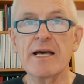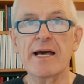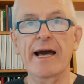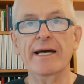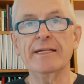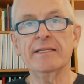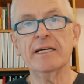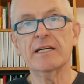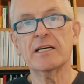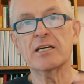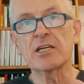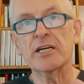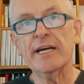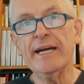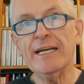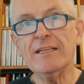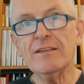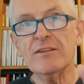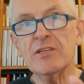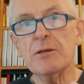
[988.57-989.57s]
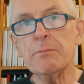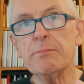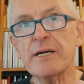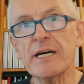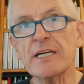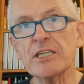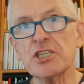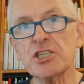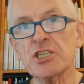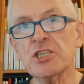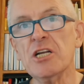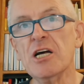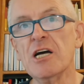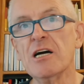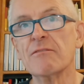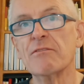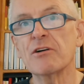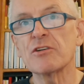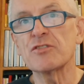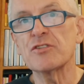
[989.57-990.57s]
and the Great Depression
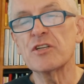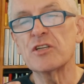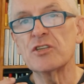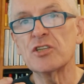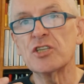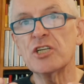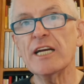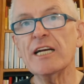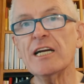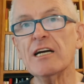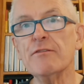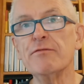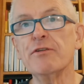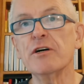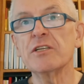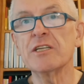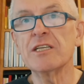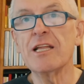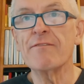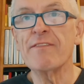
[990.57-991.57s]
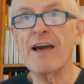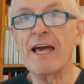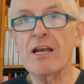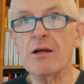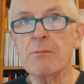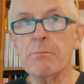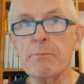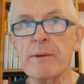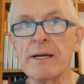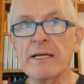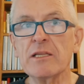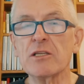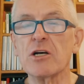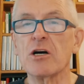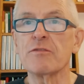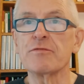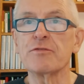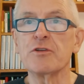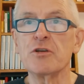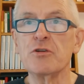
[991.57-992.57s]
was the trigger for the development
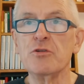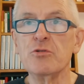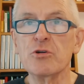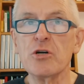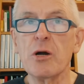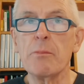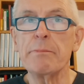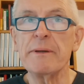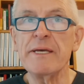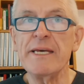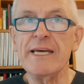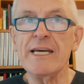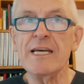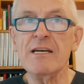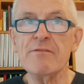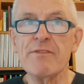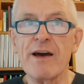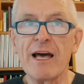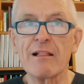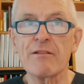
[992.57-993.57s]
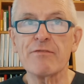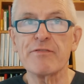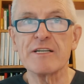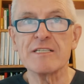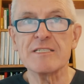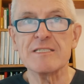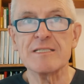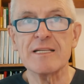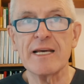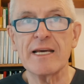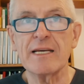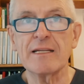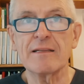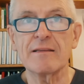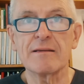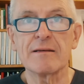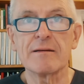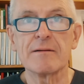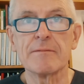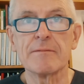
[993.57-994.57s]
of the European welfare state.